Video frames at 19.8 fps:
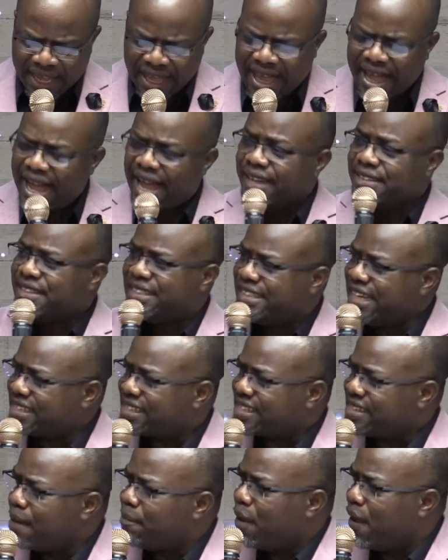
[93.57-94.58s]
And
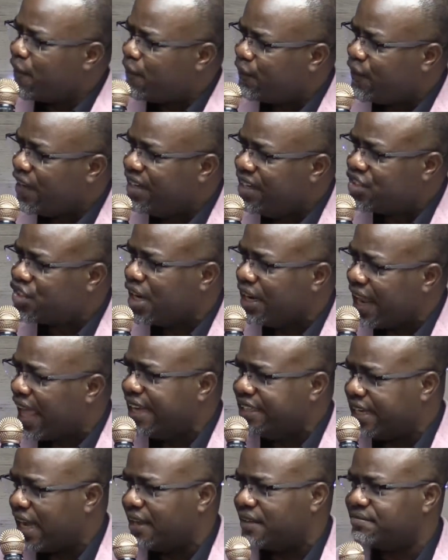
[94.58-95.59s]
Jezebel finished
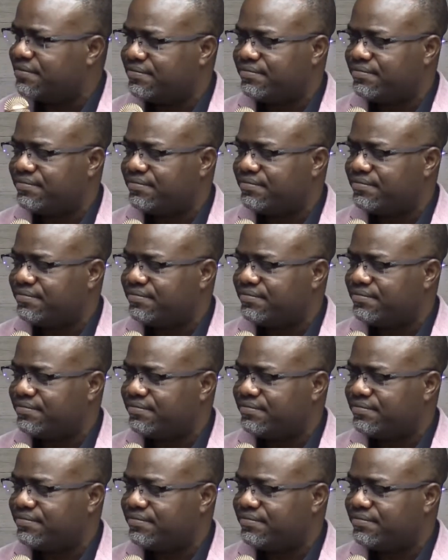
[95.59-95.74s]
Elijah.